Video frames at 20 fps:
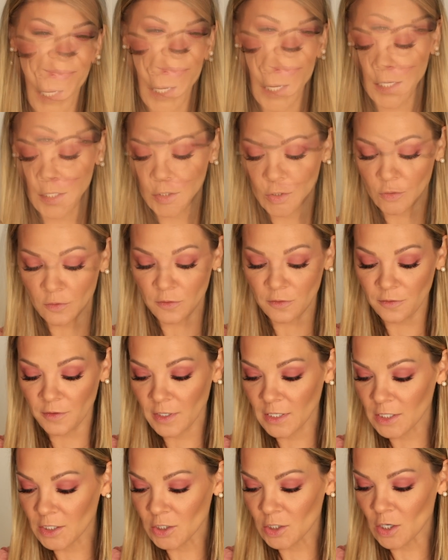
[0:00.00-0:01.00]
And to
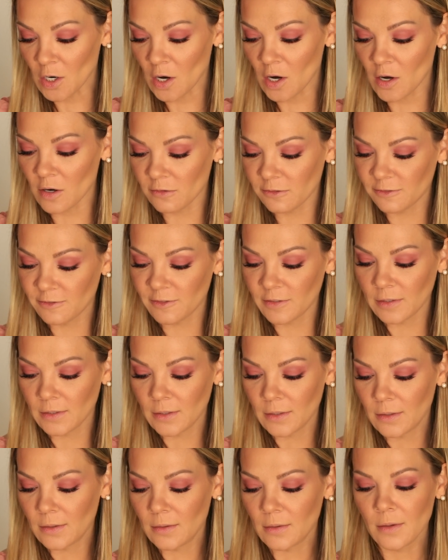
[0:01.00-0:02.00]
finish off,
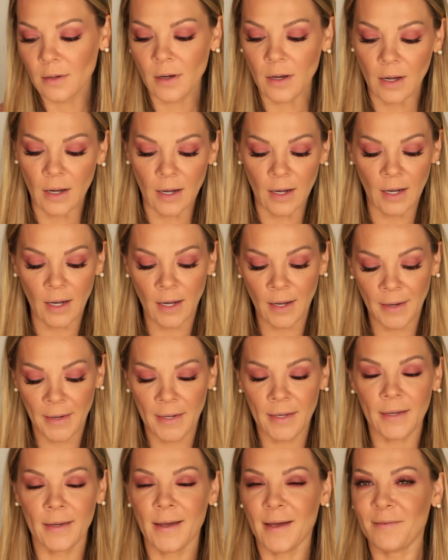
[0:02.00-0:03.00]

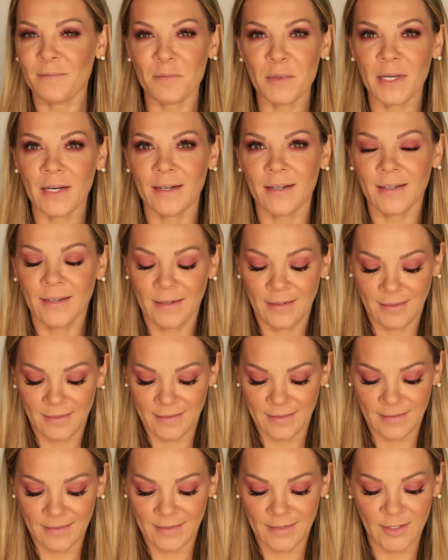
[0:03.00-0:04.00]
I have been
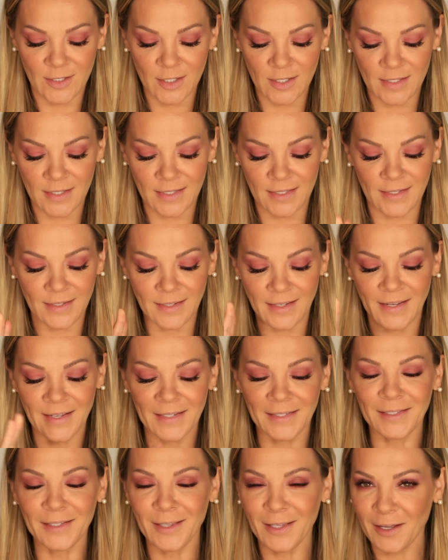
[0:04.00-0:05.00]
just
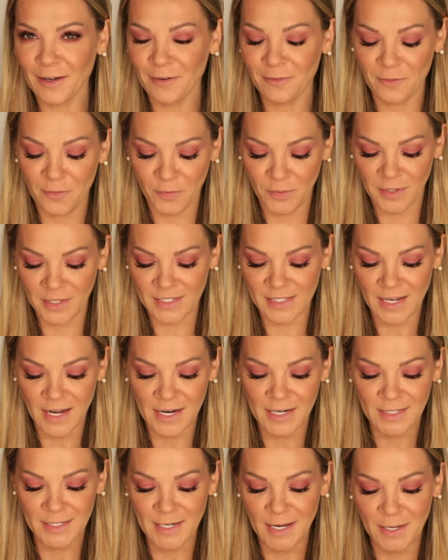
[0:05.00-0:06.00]
in love with this
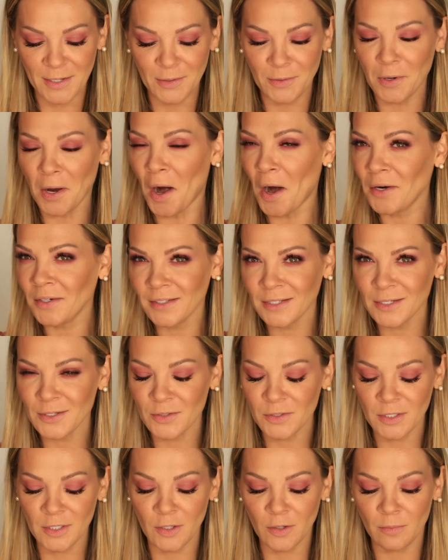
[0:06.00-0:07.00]
eyeshadow, hardly
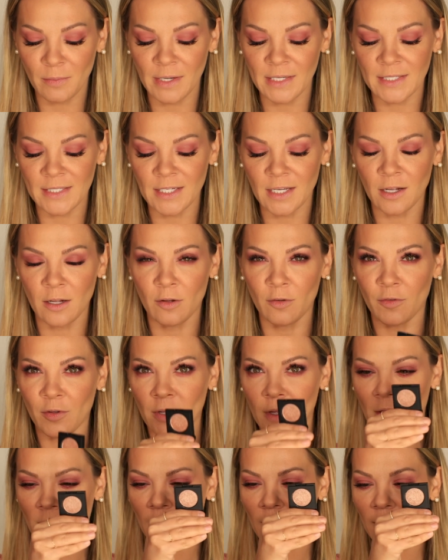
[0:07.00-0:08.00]
use it on myself.
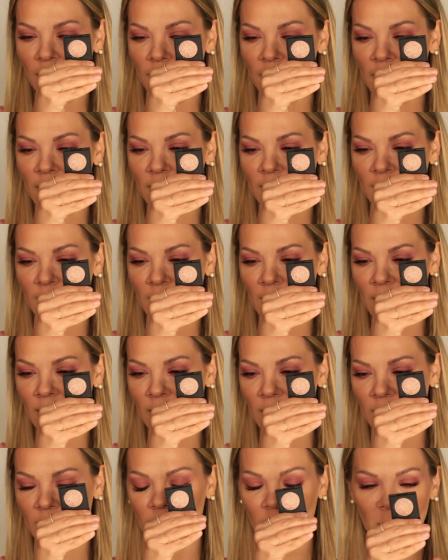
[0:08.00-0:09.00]
This
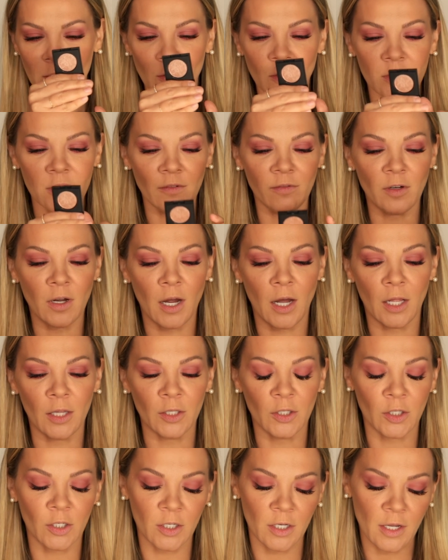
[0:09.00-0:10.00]
is Dose of
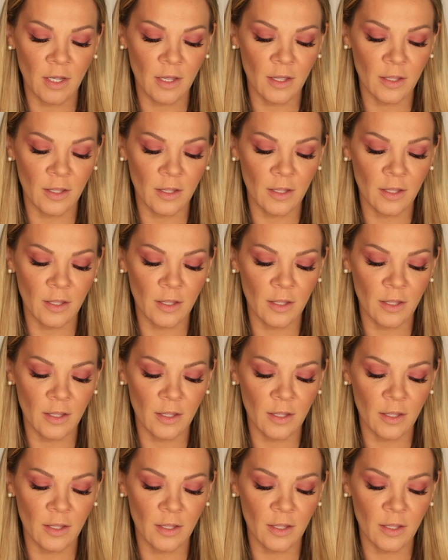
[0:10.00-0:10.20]
Color.